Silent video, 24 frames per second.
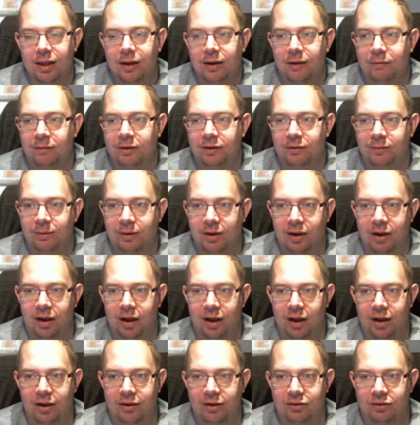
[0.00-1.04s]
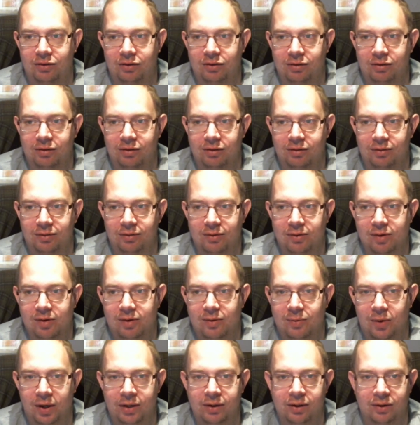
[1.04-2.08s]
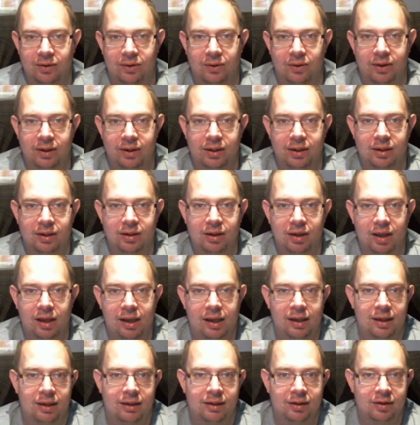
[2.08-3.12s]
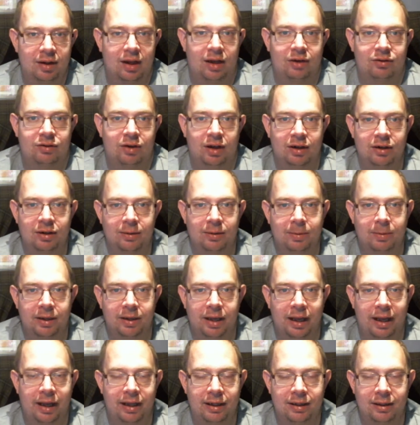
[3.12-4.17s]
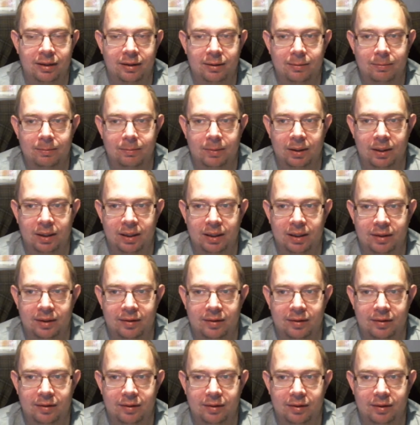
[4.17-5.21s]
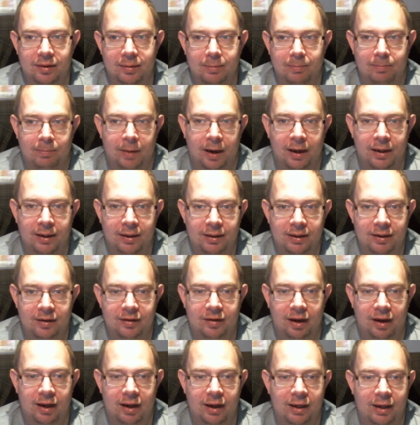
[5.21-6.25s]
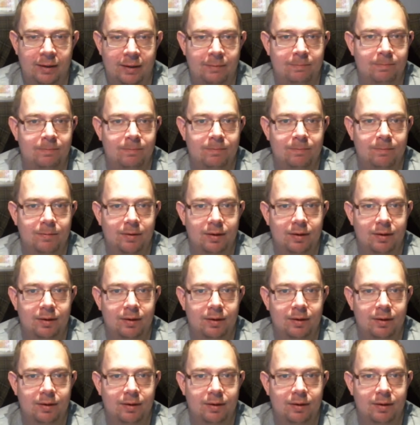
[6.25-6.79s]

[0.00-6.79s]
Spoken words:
which was quite annoying. And I signed up again, but by the time